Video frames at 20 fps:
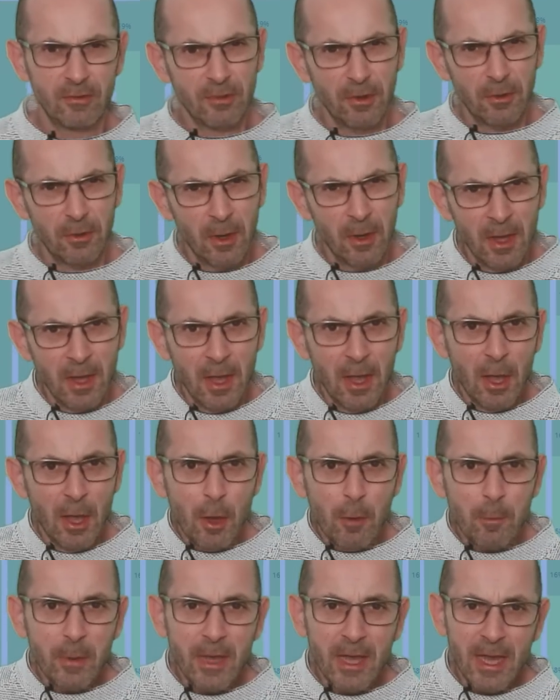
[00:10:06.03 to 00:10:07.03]
So
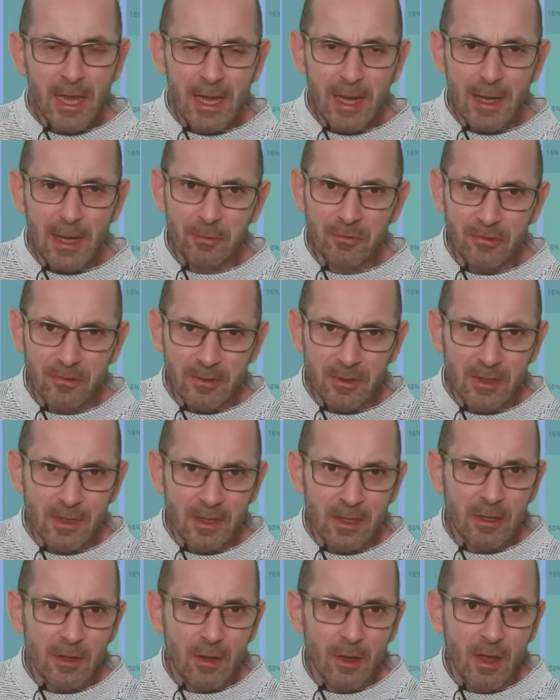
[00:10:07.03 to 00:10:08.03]
perhaps
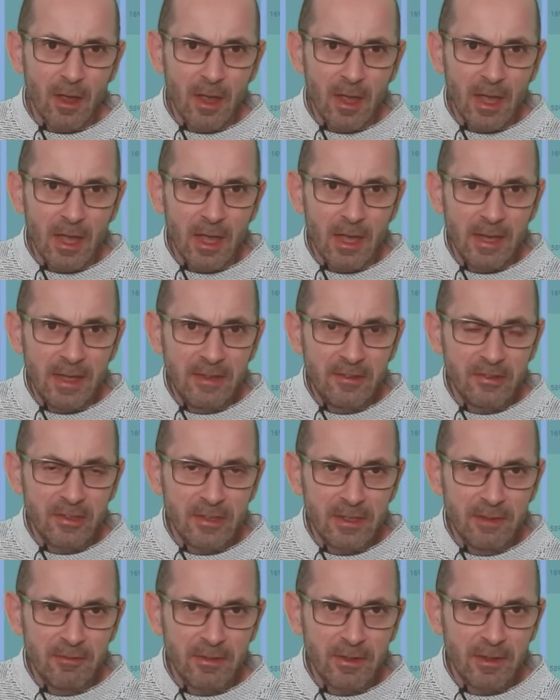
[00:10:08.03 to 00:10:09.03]
a
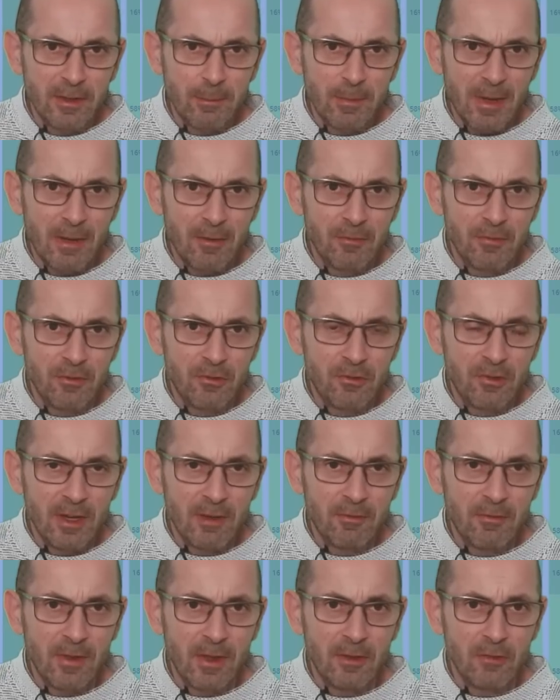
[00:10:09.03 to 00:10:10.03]
significant amount of the G
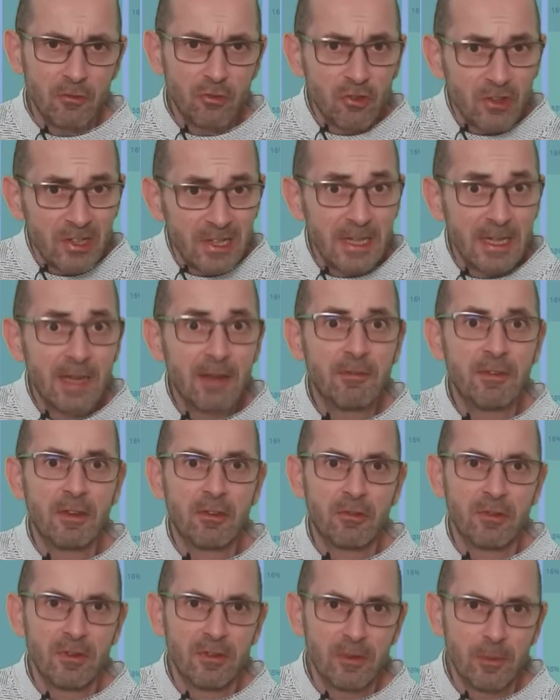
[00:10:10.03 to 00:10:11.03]
F S, G E F
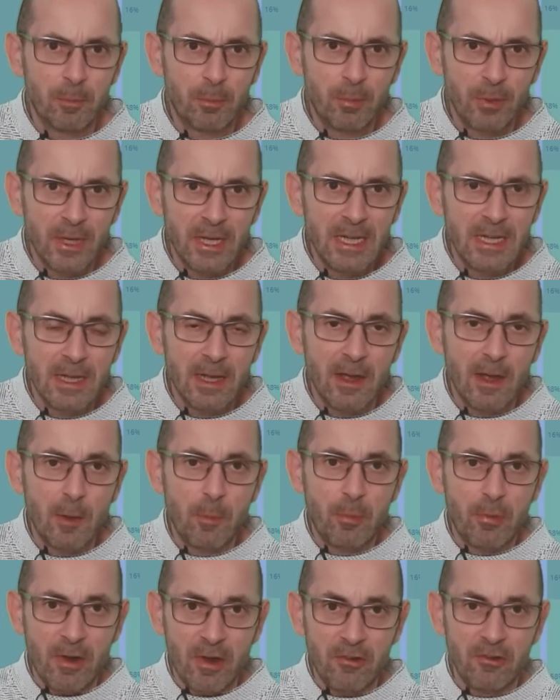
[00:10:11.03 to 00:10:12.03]
S runs are bringing high
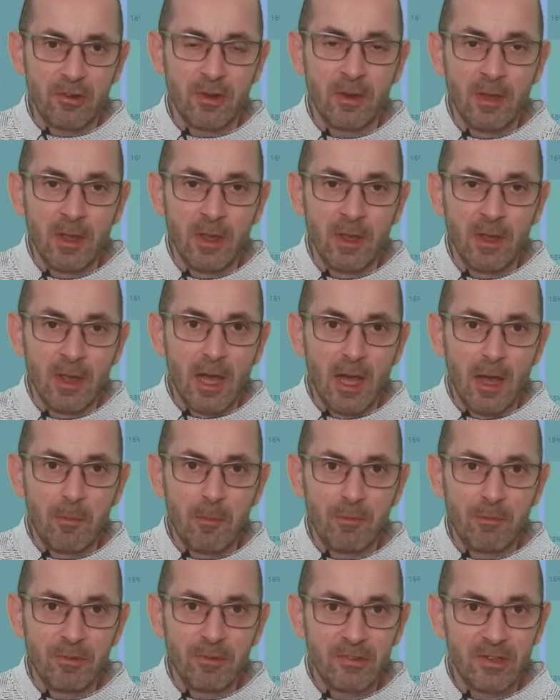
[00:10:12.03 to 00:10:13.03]
pressure up
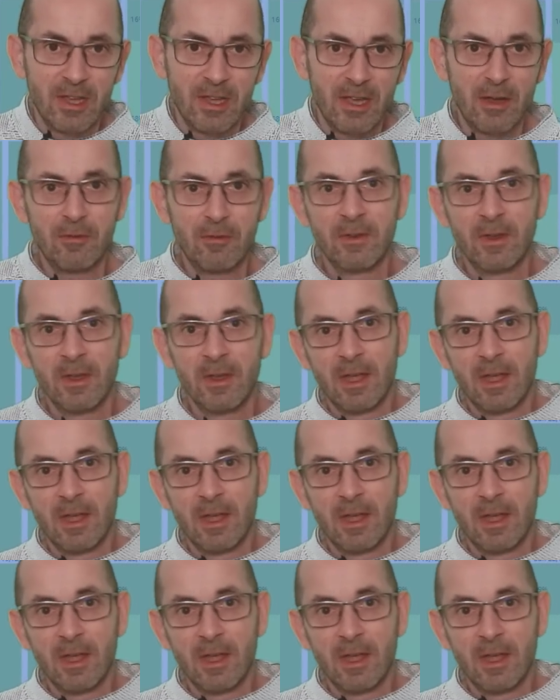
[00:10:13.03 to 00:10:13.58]
from the south.